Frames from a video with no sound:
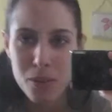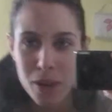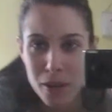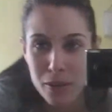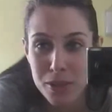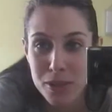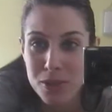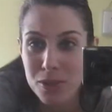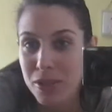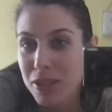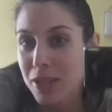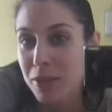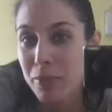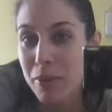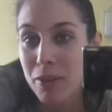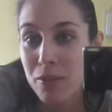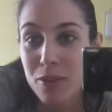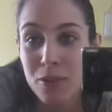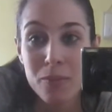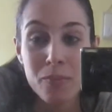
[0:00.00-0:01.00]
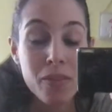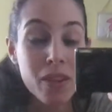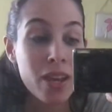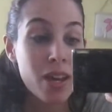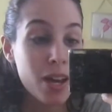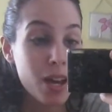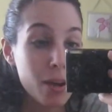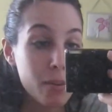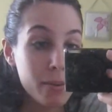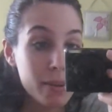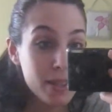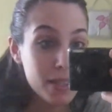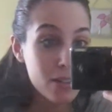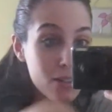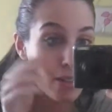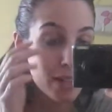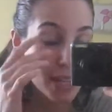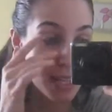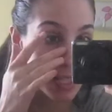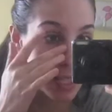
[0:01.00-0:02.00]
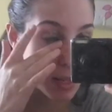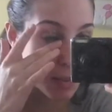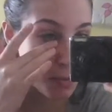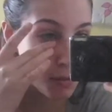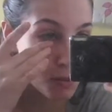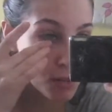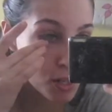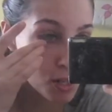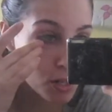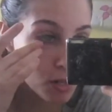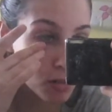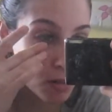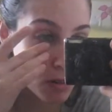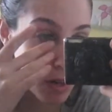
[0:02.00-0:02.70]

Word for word: why we're doing it in my room. On my little night table. We should do